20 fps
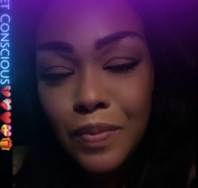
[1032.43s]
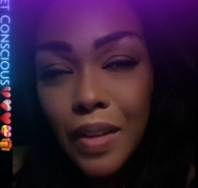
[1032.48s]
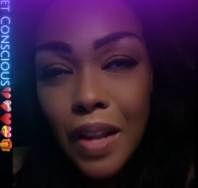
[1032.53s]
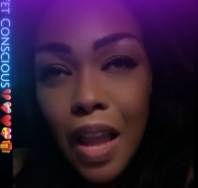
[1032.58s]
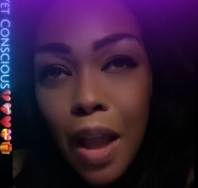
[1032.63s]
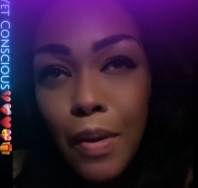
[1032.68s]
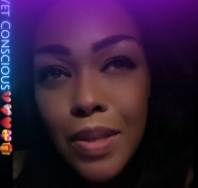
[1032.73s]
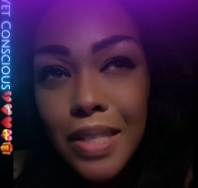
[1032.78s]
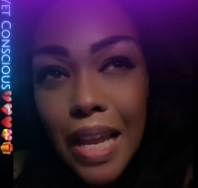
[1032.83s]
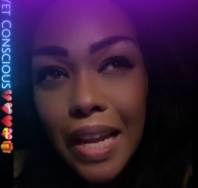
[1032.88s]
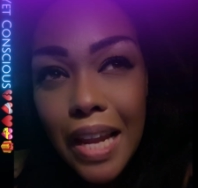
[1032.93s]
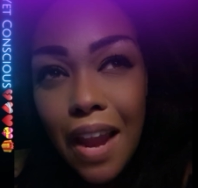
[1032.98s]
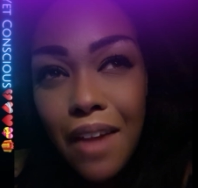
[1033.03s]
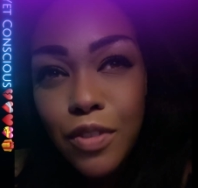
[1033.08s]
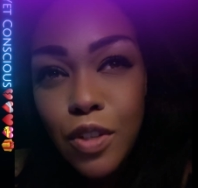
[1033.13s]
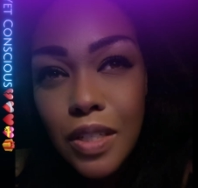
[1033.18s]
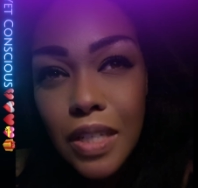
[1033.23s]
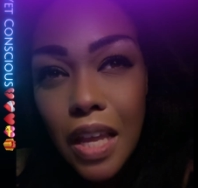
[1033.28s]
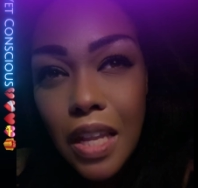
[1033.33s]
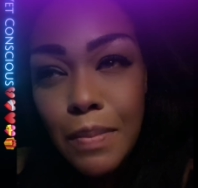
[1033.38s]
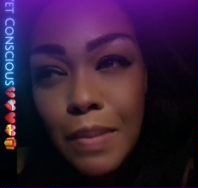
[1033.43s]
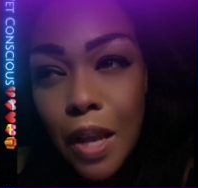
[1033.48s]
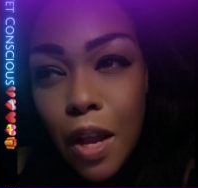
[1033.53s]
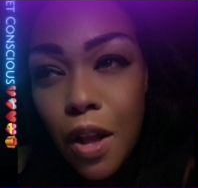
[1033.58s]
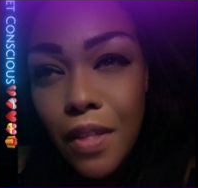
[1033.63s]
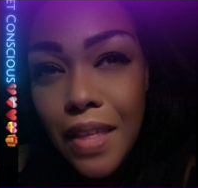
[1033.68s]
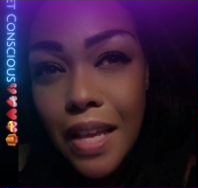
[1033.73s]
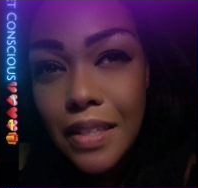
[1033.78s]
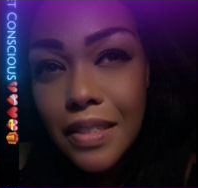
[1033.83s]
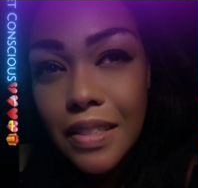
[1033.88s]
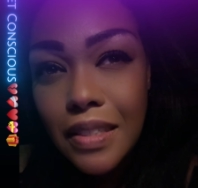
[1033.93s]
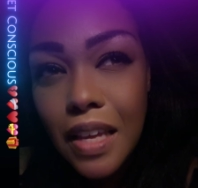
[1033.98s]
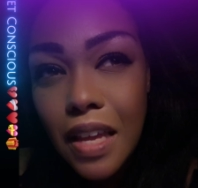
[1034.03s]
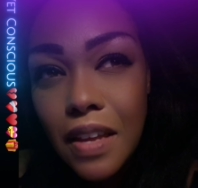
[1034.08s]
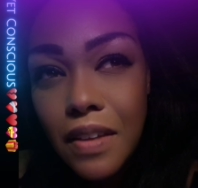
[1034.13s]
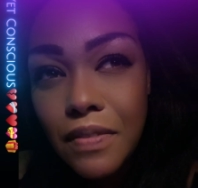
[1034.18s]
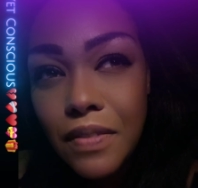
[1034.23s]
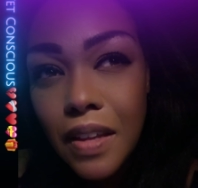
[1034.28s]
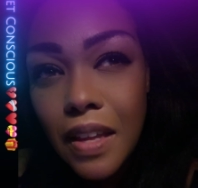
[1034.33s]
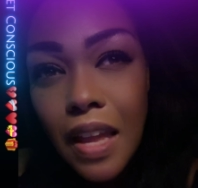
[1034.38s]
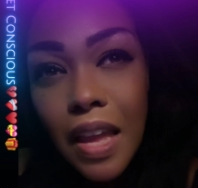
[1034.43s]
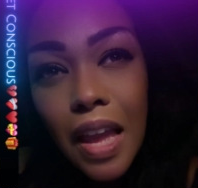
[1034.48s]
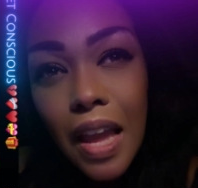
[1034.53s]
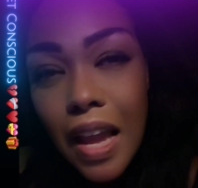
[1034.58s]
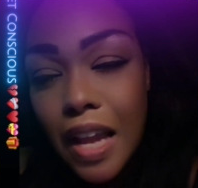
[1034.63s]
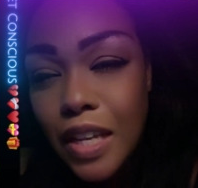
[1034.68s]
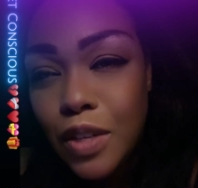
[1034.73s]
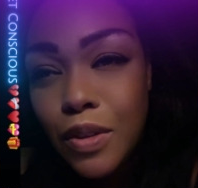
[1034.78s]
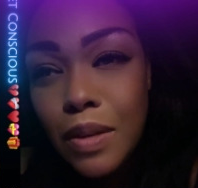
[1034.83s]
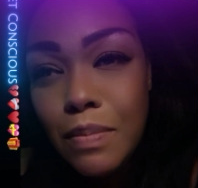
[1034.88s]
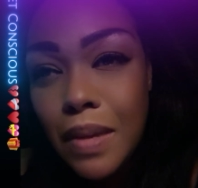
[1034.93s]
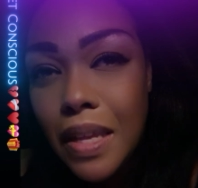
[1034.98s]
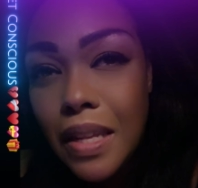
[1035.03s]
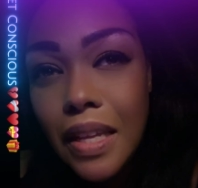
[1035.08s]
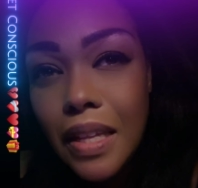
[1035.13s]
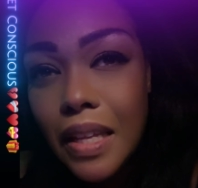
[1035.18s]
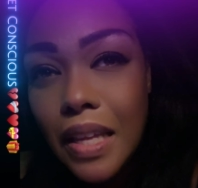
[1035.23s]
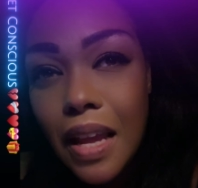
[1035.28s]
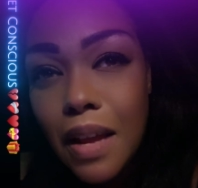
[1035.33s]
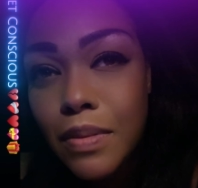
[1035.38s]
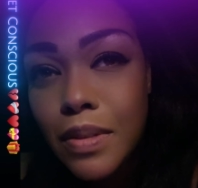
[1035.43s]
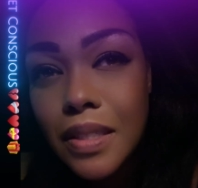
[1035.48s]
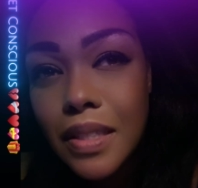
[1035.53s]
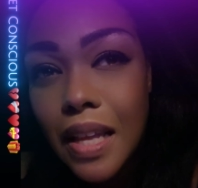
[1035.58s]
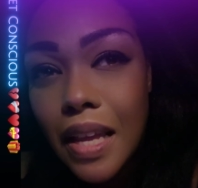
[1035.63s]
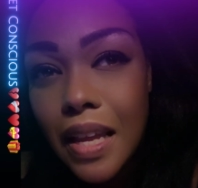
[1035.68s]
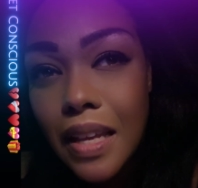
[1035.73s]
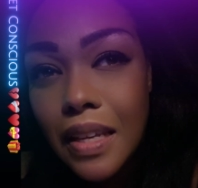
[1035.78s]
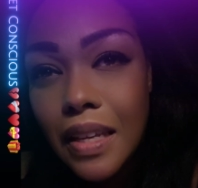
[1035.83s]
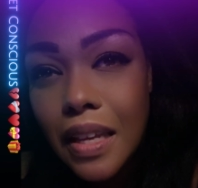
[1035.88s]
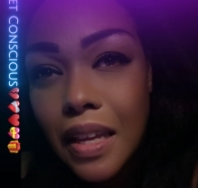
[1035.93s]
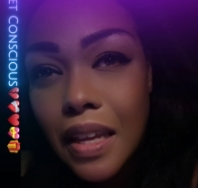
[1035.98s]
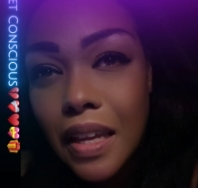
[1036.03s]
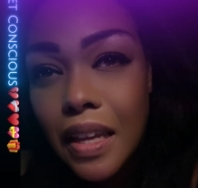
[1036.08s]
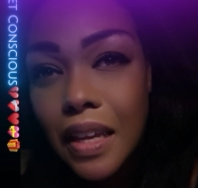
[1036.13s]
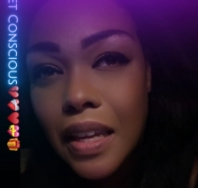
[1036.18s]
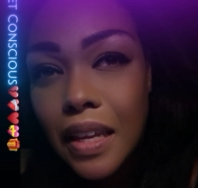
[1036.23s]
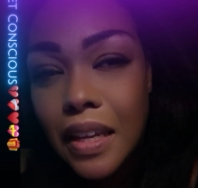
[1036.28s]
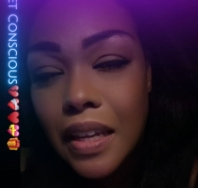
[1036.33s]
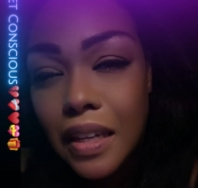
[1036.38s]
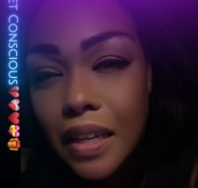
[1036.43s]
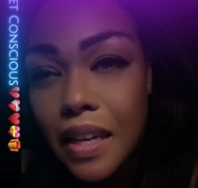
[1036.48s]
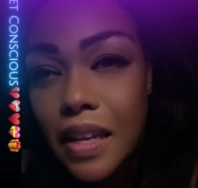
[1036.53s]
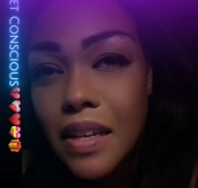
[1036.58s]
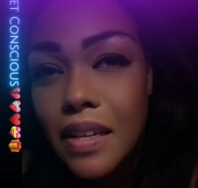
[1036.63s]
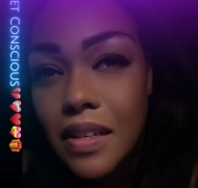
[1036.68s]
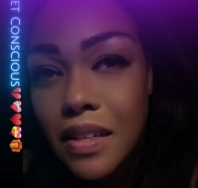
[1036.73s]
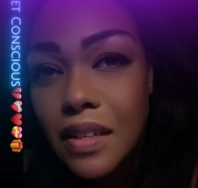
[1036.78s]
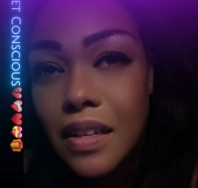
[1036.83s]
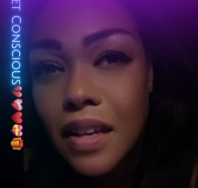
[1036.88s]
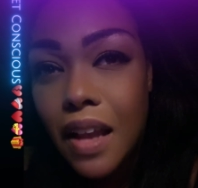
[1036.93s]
I was like, after telling me all that stuff, I knew immediately. I was like, yeah.